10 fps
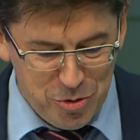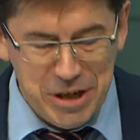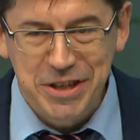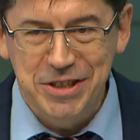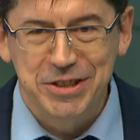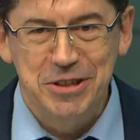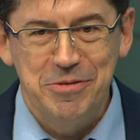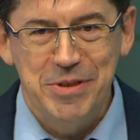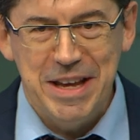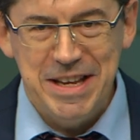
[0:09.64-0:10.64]
winners
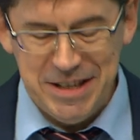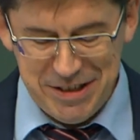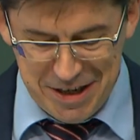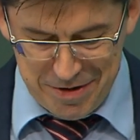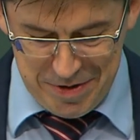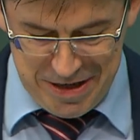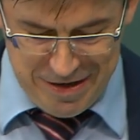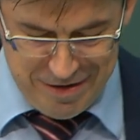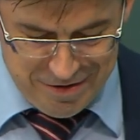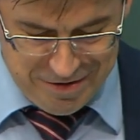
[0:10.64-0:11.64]
of the E S R B
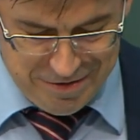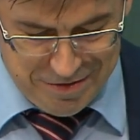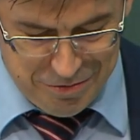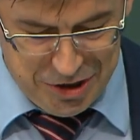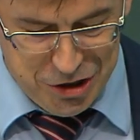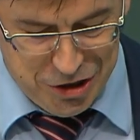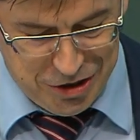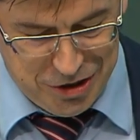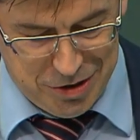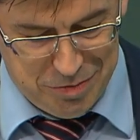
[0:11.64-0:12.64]

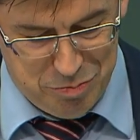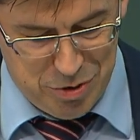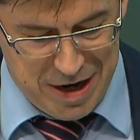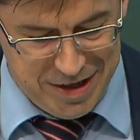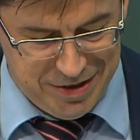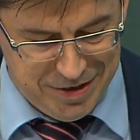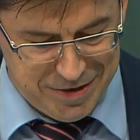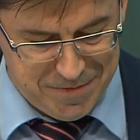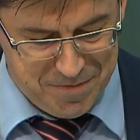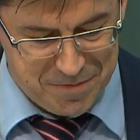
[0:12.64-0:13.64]
Research Prize.